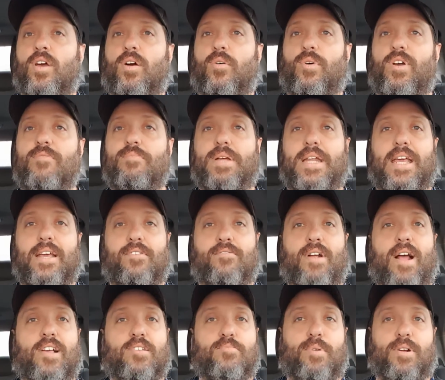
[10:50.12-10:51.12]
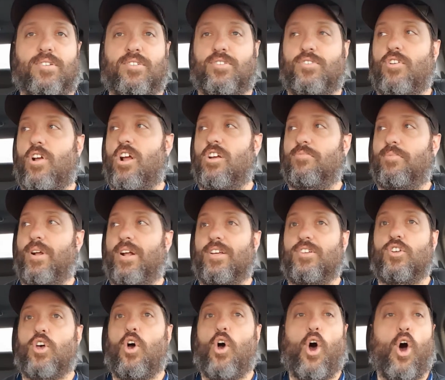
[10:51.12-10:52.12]
We've been eating raspberries and
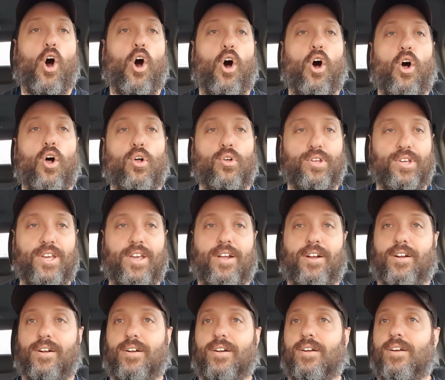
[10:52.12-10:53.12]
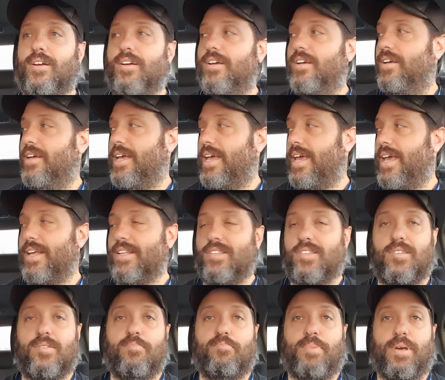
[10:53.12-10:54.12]
strawberries all year.
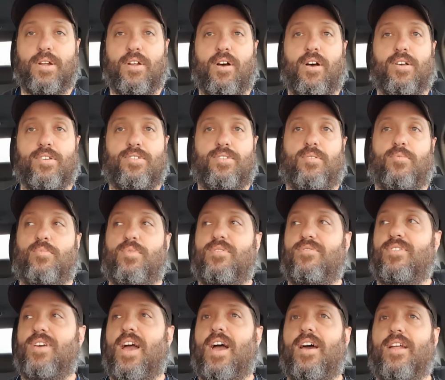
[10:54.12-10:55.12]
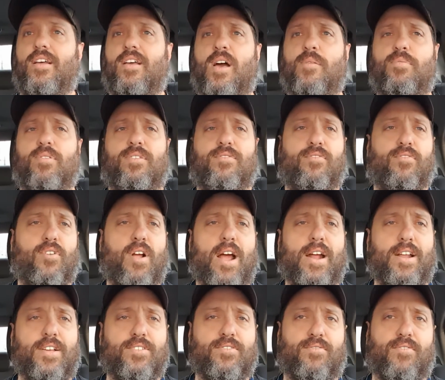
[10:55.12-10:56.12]
It's been awesome. We've got a couple different
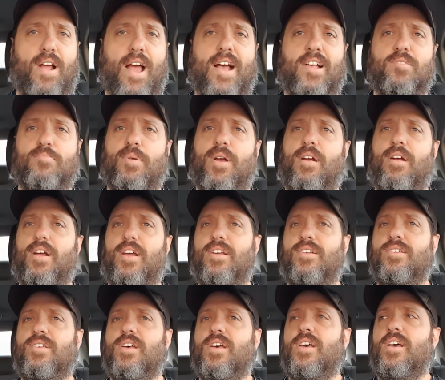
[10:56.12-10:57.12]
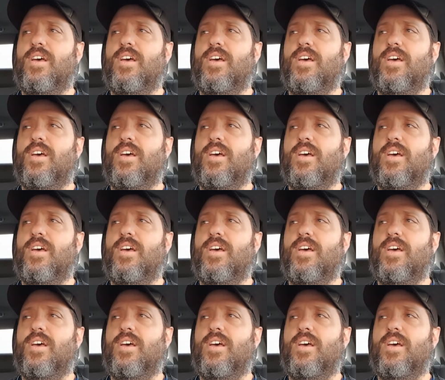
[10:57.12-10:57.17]
varieties of raspberries,